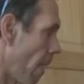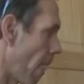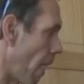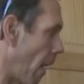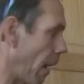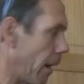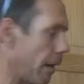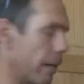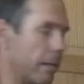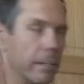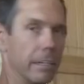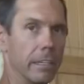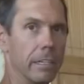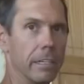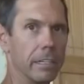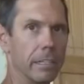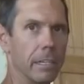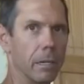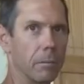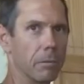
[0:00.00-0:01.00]
hired
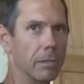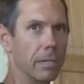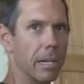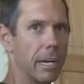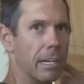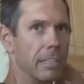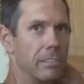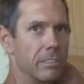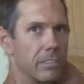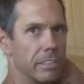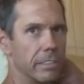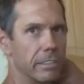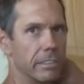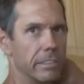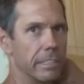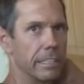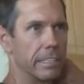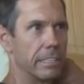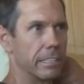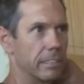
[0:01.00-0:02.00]
a couple guys here
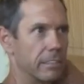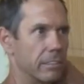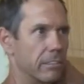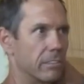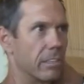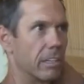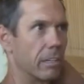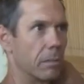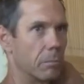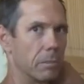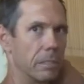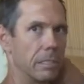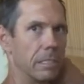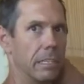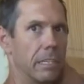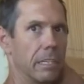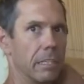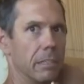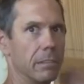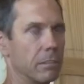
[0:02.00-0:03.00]
and there just to help
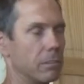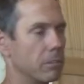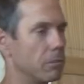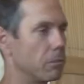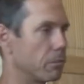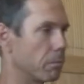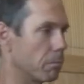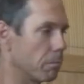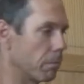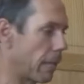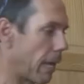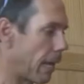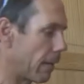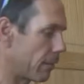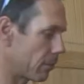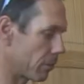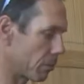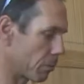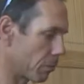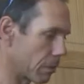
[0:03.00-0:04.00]
me do some
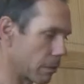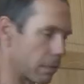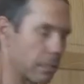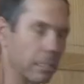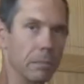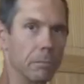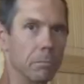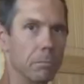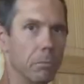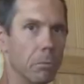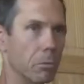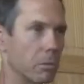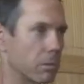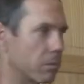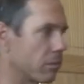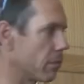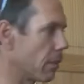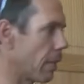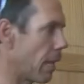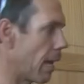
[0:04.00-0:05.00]
plaster work and pour the
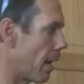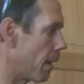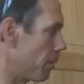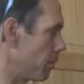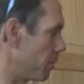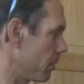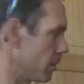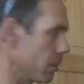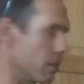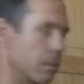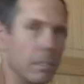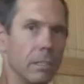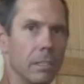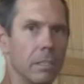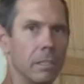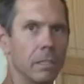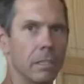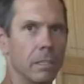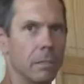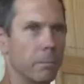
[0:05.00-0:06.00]
slabs and
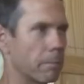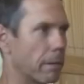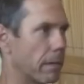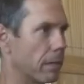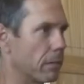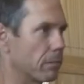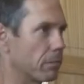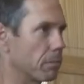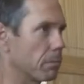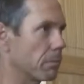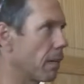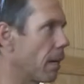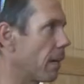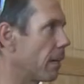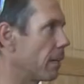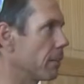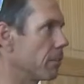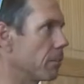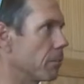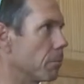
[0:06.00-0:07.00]
pound some
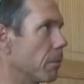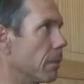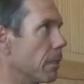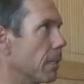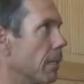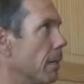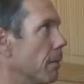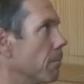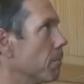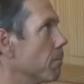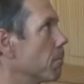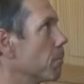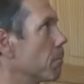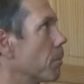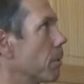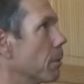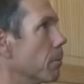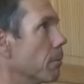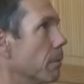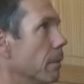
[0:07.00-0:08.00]
tires. But
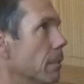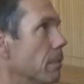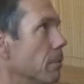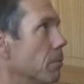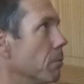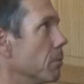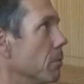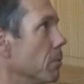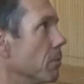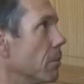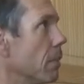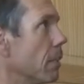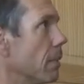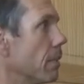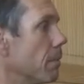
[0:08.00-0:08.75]
pretty much it was